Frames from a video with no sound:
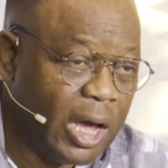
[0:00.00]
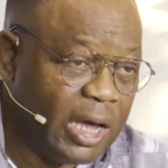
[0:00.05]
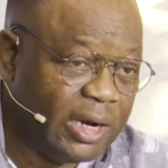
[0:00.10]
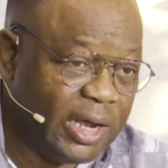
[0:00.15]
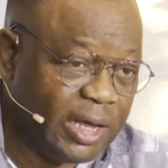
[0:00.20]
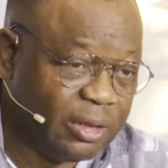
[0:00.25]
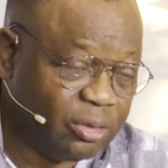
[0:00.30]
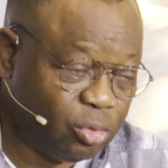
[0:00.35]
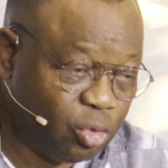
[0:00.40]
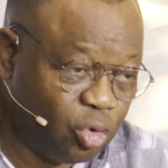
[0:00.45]

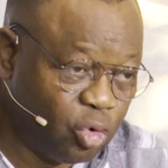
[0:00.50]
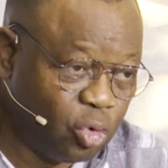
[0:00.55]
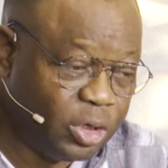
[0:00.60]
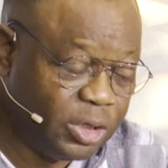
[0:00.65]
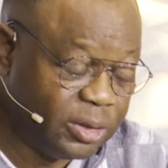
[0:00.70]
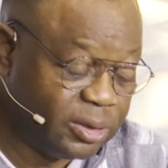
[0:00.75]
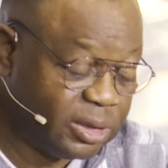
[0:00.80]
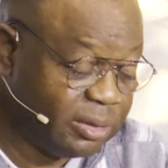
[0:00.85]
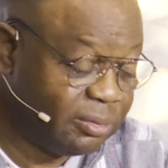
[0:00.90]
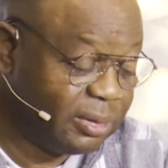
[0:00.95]
And as you
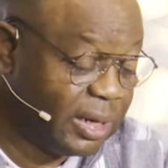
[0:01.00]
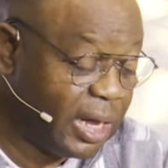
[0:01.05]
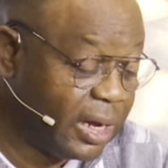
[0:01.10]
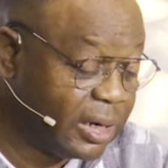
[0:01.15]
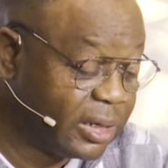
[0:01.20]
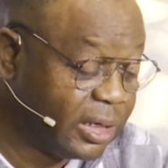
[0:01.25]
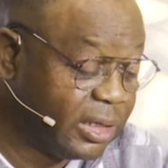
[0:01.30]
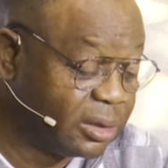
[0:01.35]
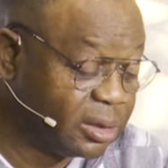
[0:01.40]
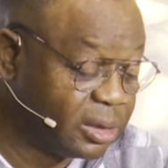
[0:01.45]
receive
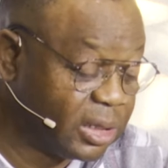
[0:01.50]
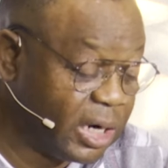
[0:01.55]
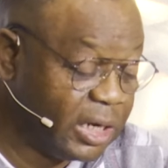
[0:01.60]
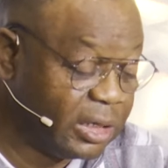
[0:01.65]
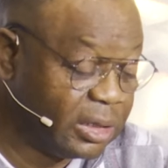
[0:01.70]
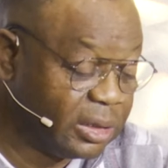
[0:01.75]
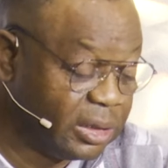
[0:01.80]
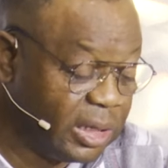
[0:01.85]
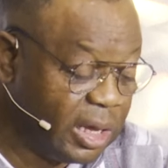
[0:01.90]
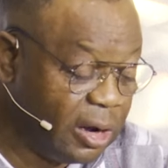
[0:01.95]
that grace
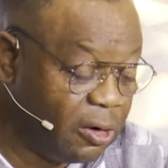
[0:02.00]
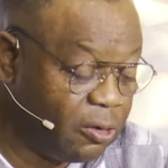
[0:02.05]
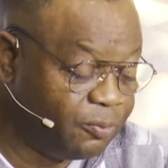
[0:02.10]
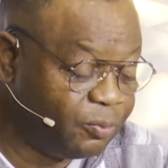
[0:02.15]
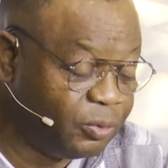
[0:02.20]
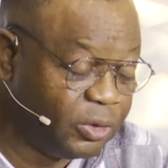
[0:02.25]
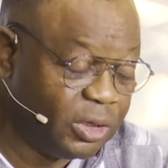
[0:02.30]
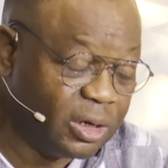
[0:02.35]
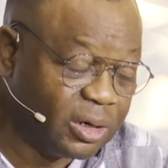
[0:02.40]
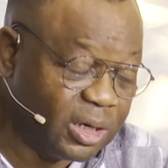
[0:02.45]
right
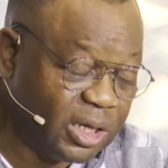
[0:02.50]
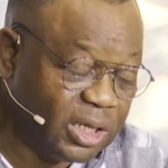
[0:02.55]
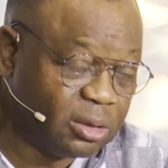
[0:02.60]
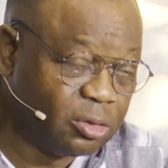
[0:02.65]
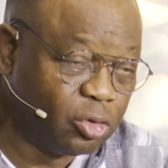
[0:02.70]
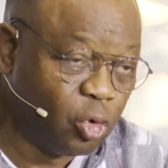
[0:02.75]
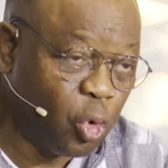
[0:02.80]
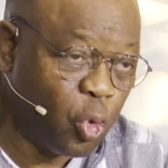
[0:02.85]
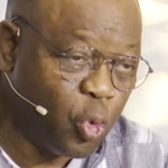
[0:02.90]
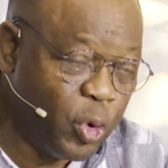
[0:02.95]
now, the
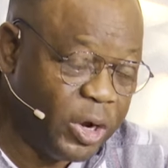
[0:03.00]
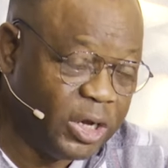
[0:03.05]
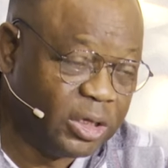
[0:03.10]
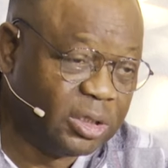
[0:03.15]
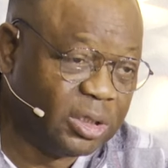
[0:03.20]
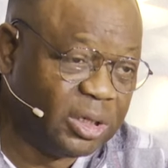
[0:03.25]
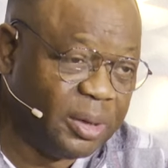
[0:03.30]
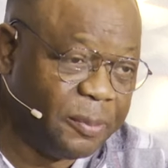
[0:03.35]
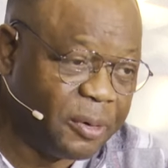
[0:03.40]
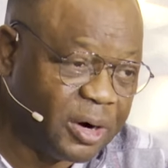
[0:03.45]
grace to
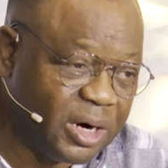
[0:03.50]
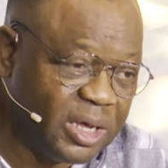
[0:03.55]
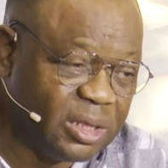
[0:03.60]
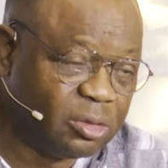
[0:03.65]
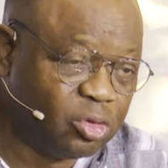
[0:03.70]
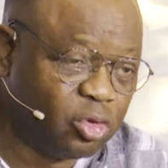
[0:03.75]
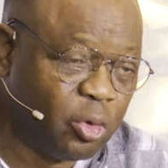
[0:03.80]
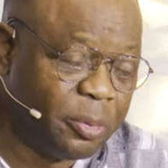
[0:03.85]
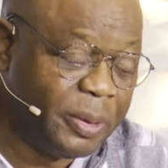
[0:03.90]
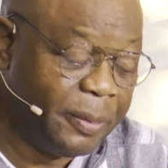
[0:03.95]
wait, the
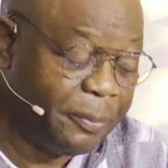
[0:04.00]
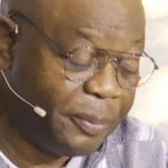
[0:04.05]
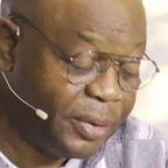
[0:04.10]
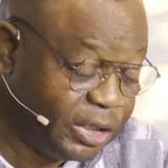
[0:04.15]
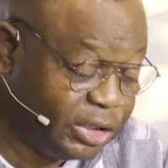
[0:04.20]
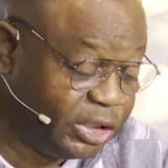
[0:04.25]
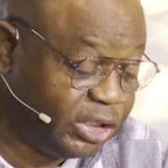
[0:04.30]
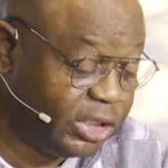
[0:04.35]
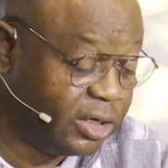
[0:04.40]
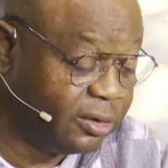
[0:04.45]
grace to be
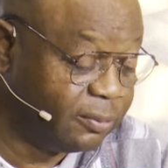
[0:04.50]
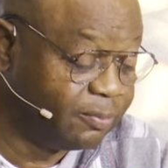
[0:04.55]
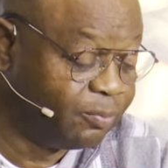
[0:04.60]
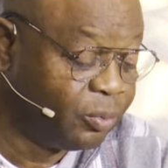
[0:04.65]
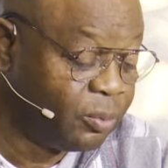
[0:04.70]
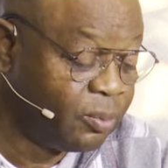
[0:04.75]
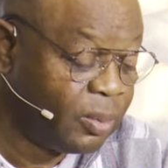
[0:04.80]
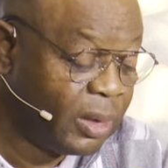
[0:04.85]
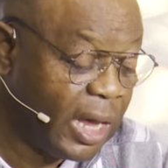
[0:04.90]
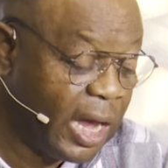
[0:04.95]
patient,
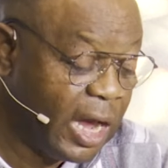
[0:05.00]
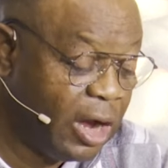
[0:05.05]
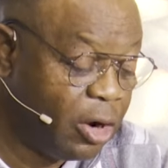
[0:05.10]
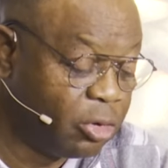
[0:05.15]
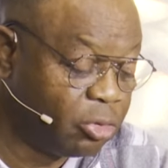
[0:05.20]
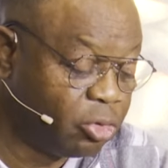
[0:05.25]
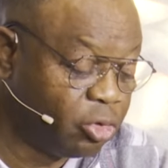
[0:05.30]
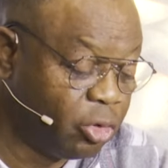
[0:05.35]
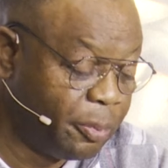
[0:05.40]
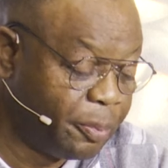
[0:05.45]
I
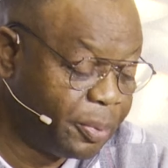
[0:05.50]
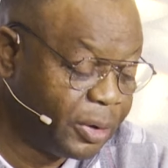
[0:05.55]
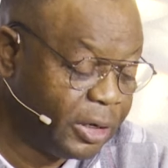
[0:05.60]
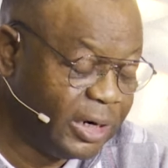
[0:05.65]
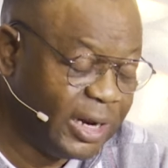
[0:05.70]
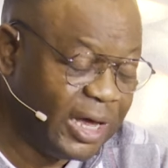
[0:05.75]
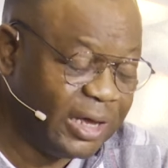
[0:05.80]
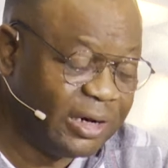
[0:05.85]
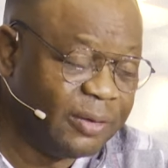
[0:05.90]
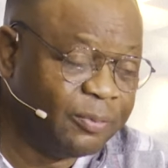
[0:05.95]
also
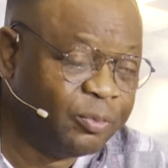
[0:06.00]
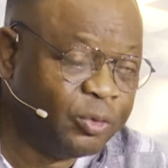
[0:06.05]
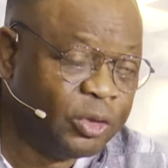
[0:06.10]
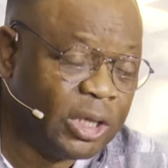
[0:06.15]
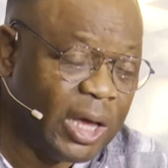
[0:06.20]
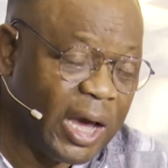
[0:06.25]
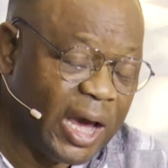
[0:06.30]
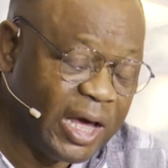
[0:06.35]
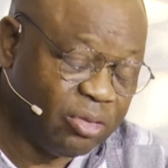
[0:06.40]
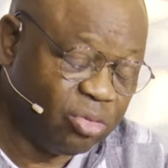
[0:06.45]
pray that
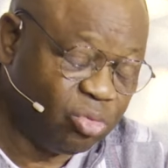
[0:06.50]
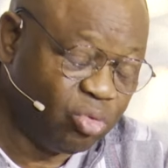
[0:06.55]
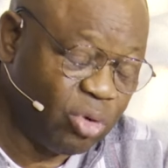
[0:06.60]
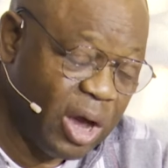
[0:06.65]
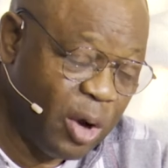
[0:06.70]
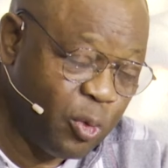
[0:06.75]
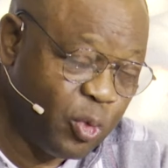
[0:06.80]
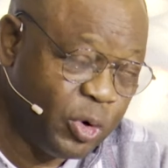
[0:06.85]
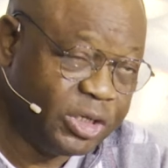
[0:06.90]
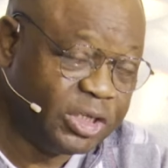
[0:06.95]
as
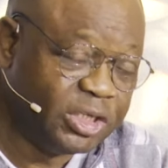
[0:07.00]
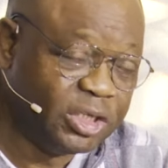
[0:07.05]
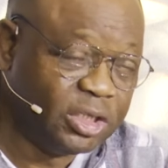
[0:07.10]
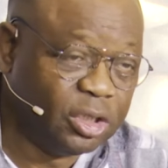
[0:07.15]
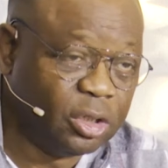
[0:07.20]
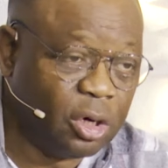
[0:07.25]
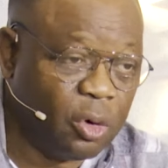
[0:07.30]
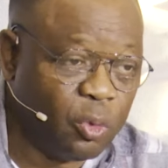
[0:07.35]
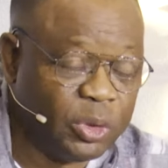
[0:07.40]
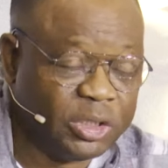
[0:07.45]
you are
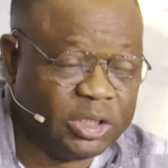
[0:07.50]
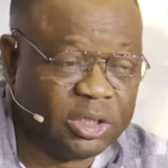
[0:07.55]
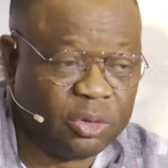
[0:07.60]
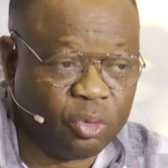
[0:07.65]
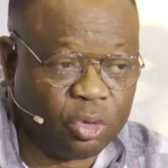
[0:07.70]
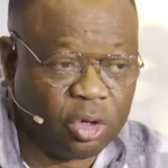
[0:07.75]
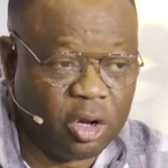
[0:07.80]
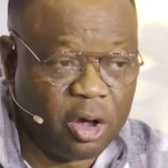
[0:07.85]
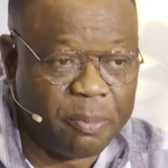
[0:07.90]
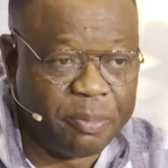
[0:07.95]
waiting, your
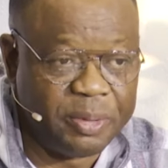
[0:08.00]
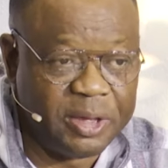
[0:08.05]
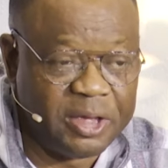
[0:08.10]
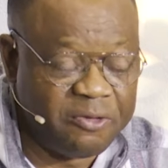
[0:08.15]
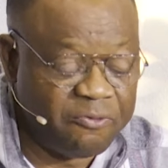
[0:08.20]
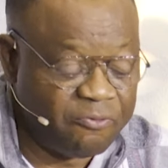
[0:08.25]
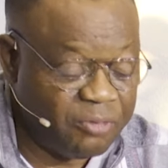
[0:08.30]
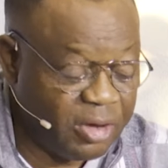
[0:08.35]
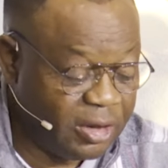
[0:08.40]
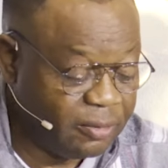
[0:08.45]
waiting will not
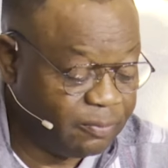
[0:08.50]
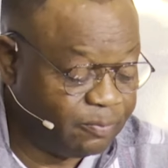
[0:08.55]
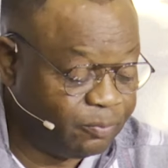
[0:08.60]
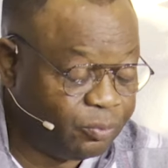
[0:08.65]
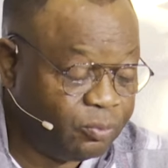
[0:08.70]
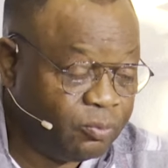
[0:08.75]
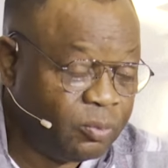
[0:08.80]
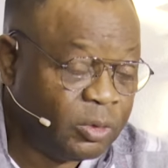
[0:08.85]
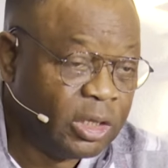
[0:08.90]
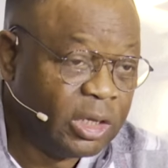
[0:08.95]
be in vain
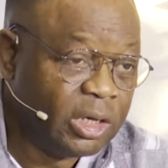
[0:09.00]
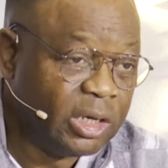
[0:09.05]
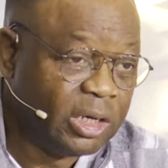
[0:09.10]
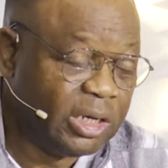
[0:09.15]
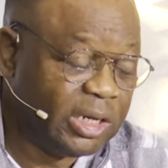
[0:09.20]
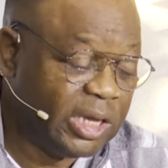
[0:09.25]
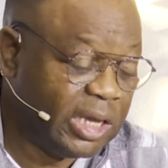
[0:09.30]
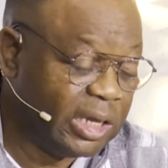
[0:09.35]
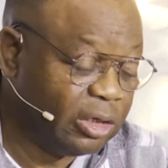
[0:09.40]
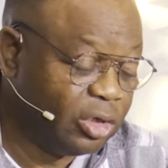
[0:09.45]

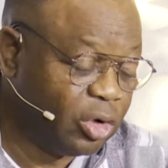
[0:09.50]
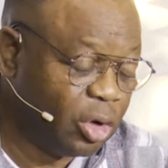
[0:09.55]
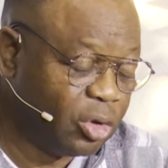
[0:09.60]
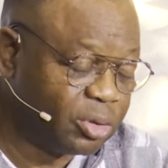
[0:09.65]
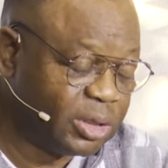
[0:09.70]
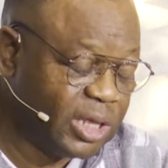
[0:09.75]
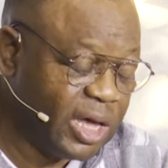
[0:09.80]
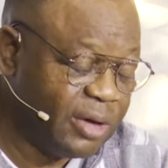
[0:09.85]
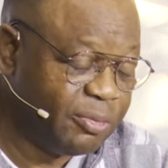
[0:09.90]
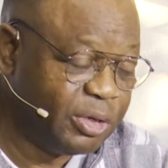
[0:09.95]
the,
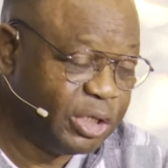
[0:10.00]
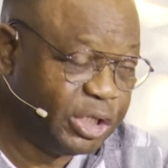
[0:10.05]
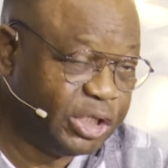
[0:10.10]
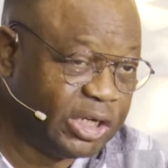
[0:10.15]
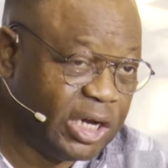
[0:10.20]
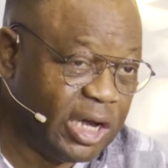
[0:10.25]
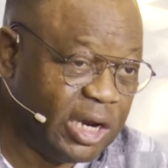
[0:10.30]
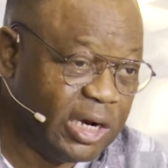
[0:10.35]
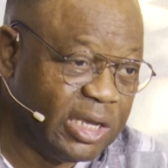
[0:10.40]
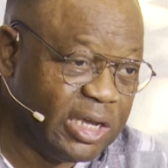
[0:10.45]
your
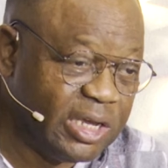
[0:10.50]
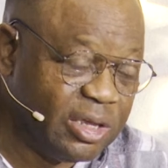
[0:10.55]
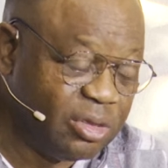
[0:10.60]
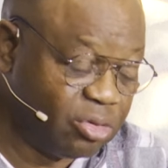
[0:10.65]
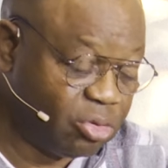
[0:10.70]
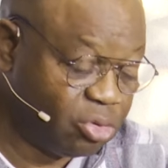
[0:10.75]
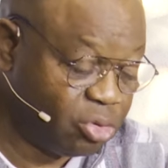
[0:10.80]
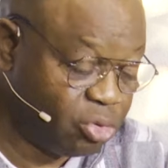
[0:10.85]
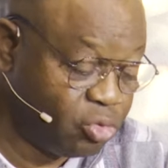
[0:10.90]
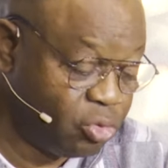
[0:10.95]
salvation
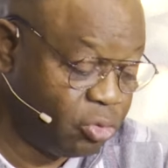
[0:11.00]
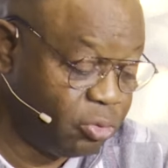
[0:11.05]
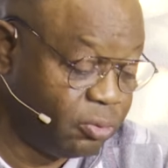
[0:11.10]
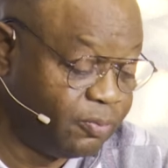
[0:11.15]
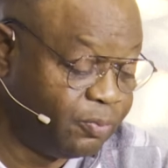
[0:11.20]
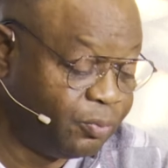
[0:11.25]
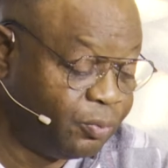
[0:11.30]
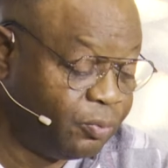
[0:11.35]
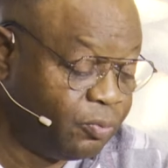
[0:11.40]
is soon.